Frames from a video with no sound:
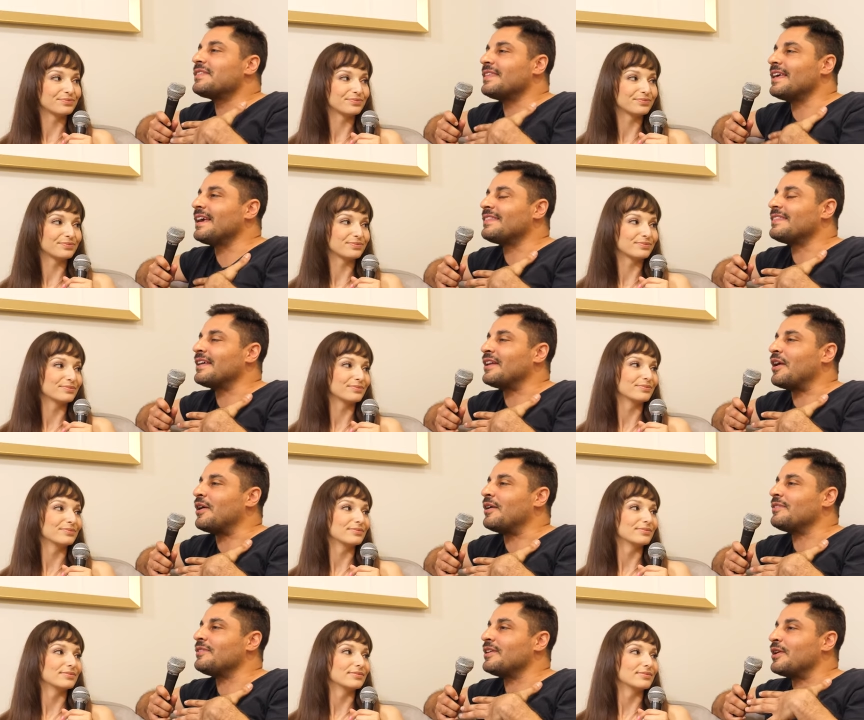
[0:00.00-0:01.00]
Speaker 1: think that
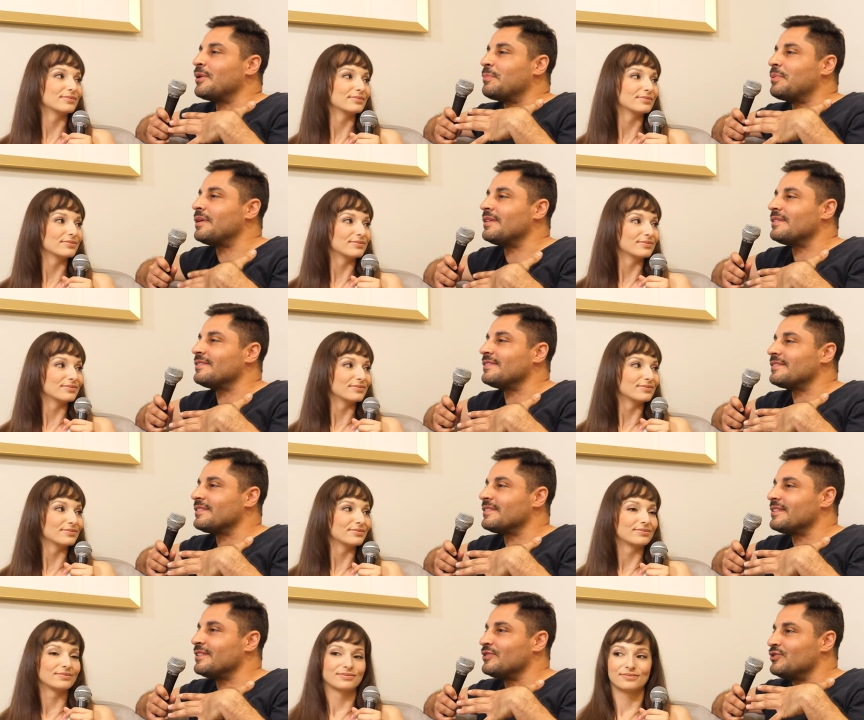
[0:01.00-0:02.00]
our that our penises
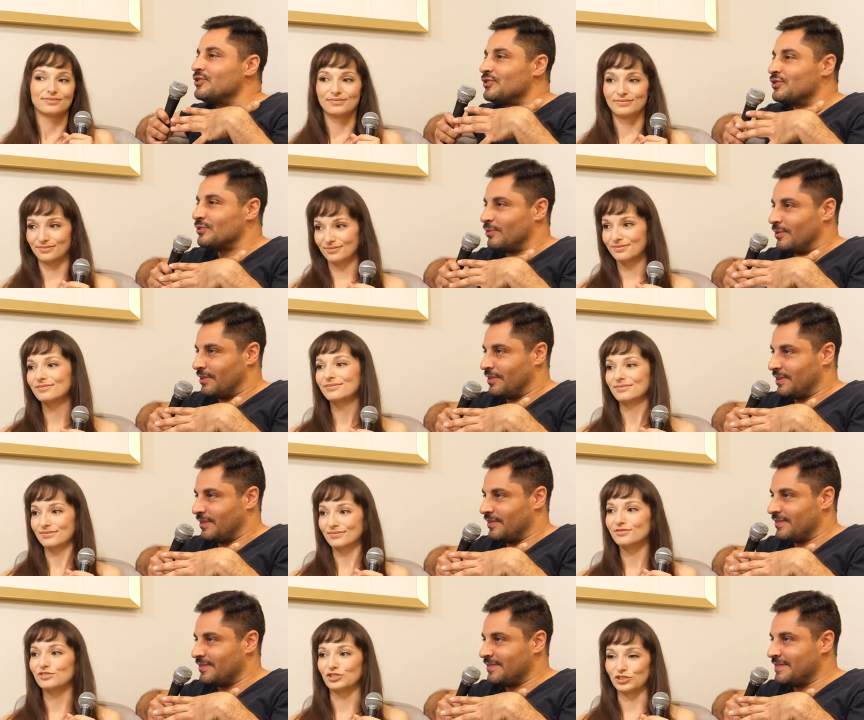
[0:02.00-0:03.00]
can destroy
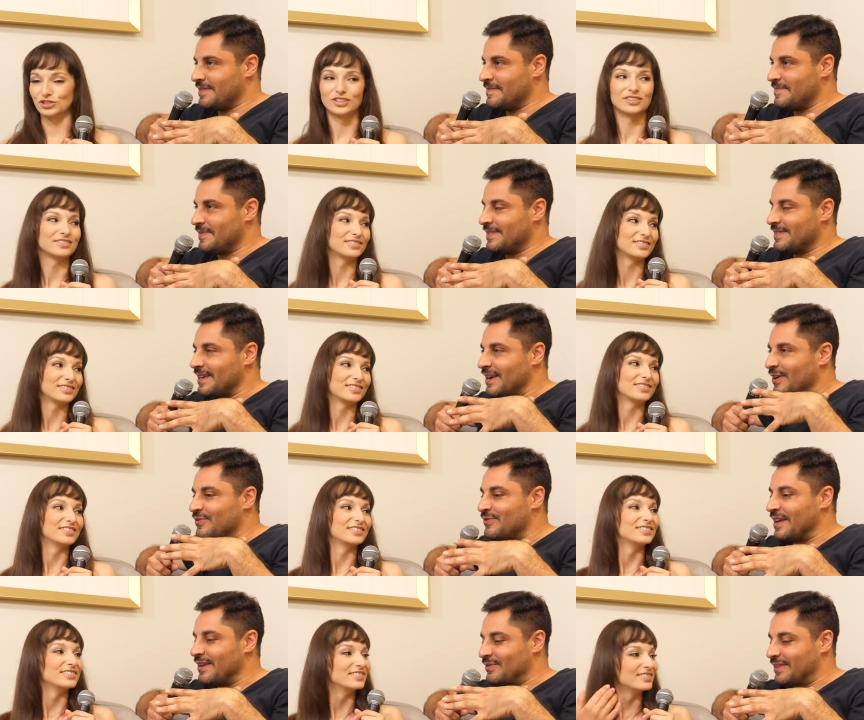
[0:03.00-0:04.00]
things. For sure. It's like our
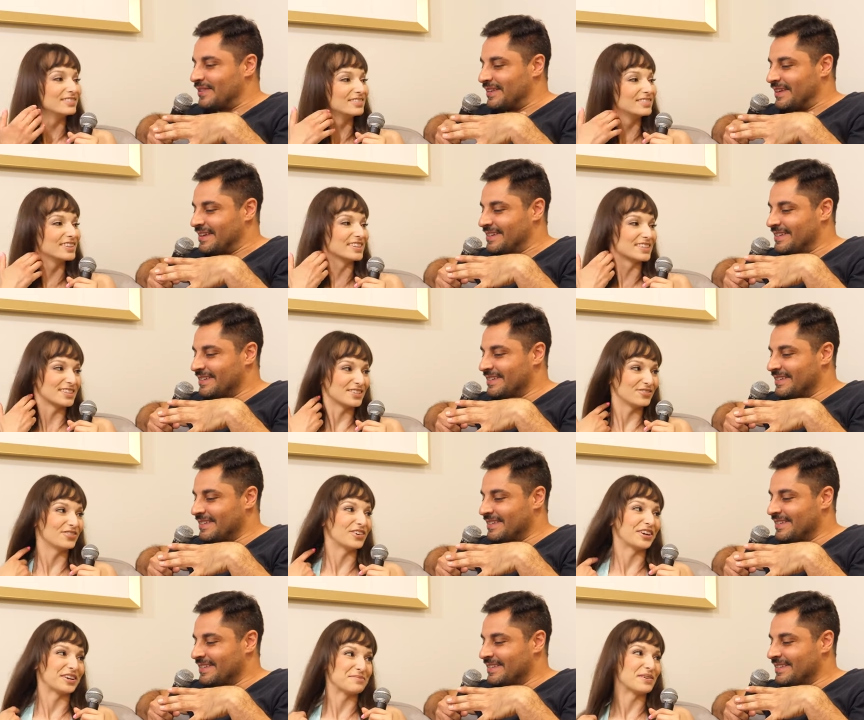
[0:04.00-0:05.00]
favorite thing.
Speaker 2: This is
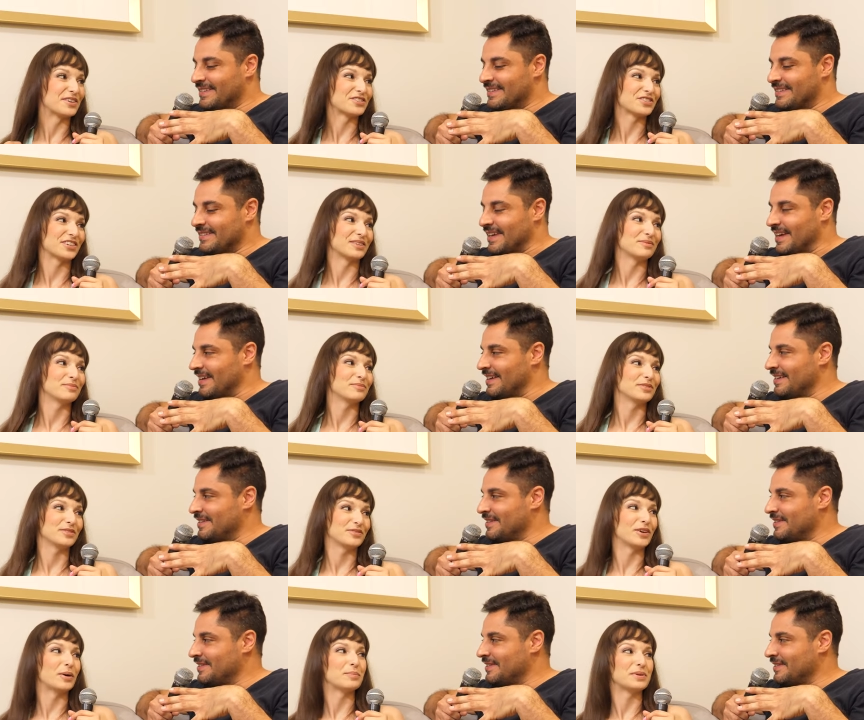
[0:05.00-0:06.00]
very much gonna
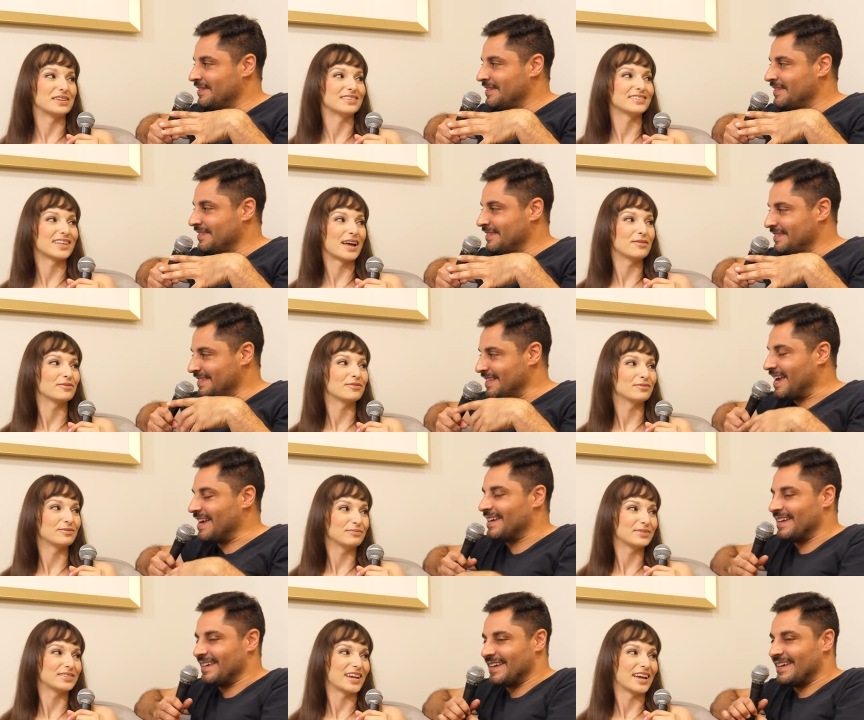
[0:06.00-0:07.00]
yeah.
Speaker 1: appease that yeah,
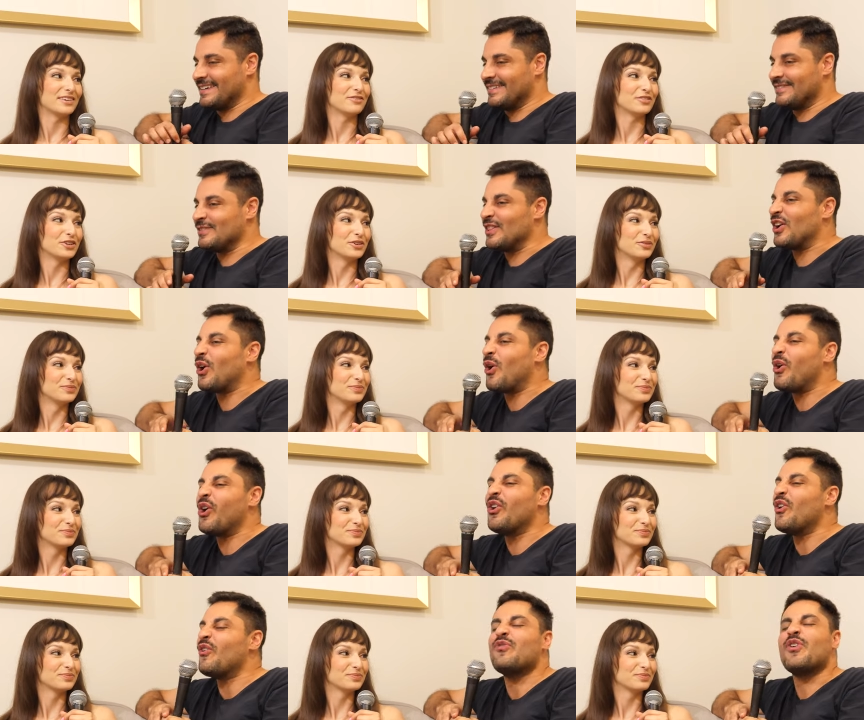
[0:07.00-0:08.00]
yeah, side of you. Like, oh my
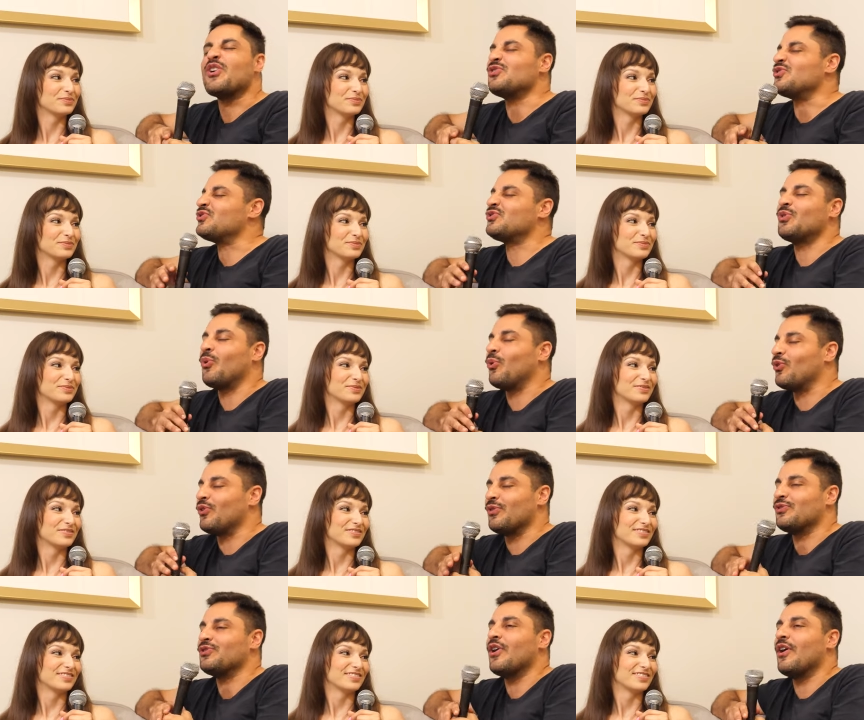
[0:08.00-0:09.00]
god, I just tore
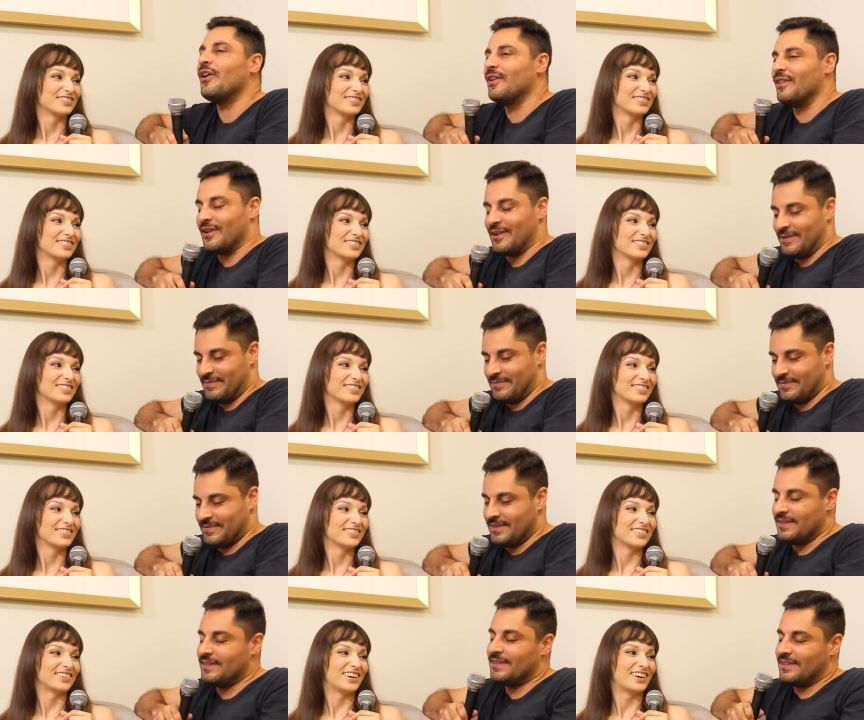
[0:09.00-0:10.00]
the doll
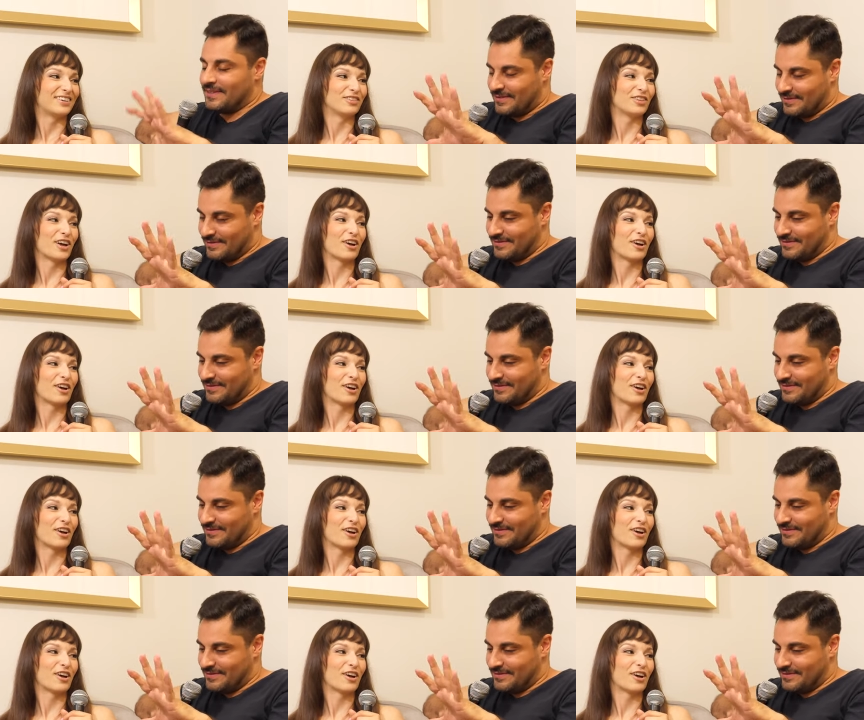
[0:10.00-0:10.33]
up. Oh